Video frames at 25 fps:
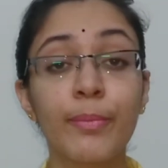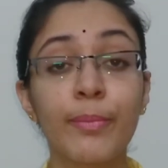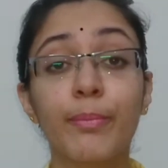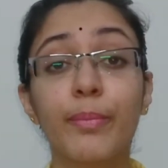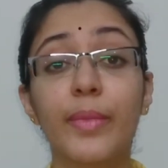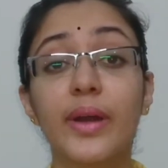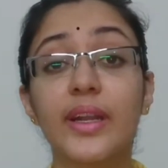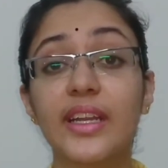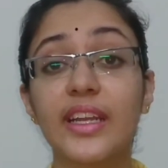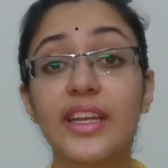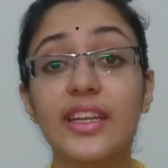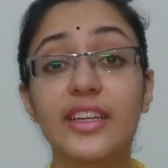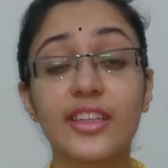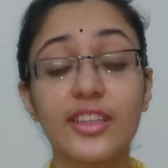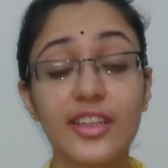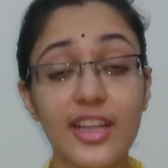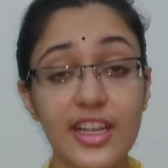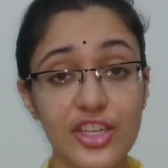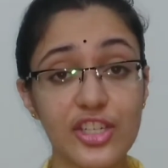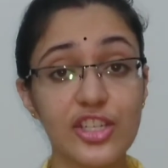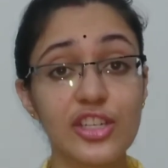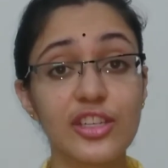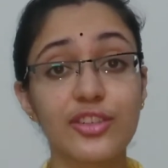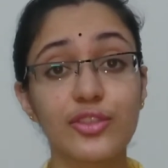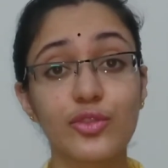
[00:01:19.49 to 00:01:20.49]
but
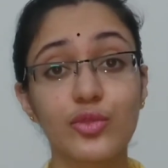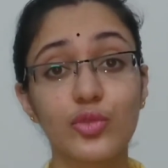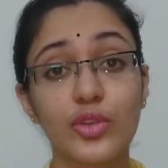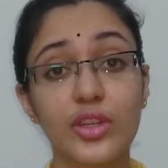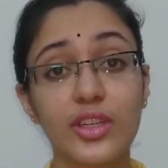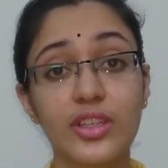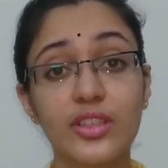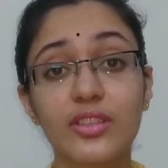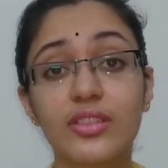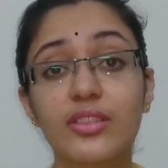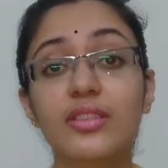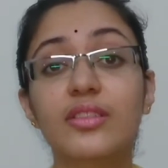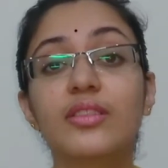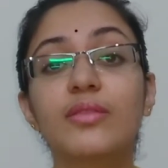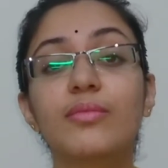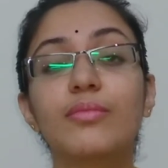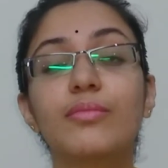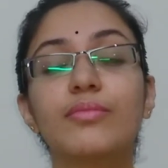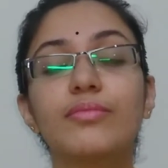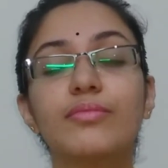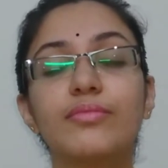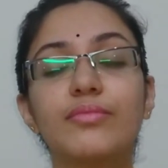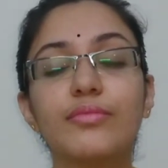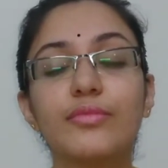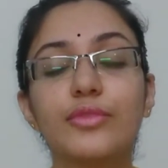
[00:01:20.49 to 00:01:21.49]
international students
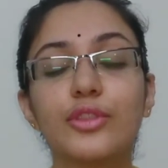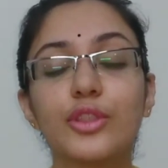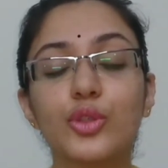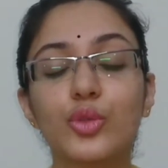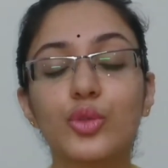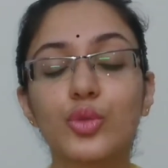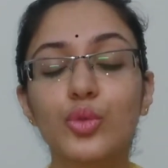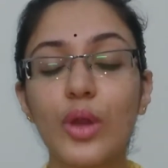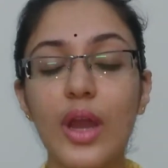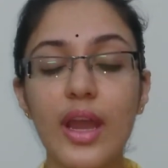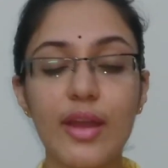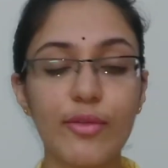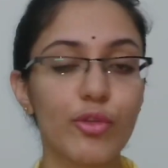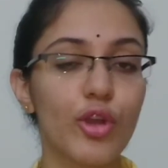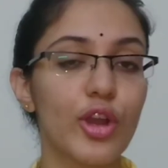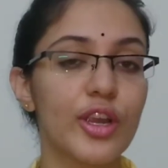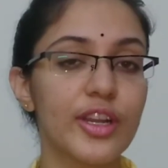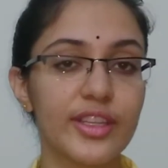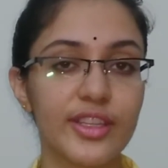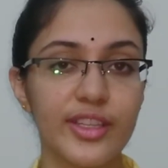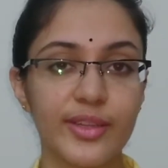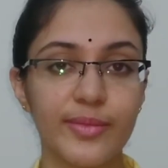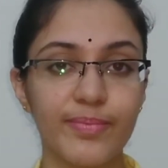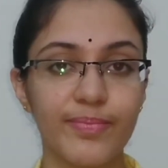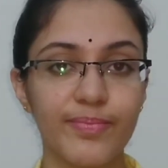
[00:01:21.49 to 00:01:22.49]
do
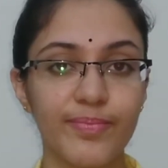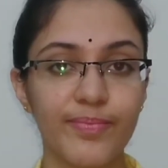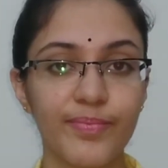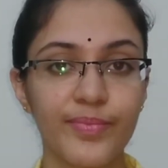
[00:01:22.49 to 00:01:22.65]
avoid them,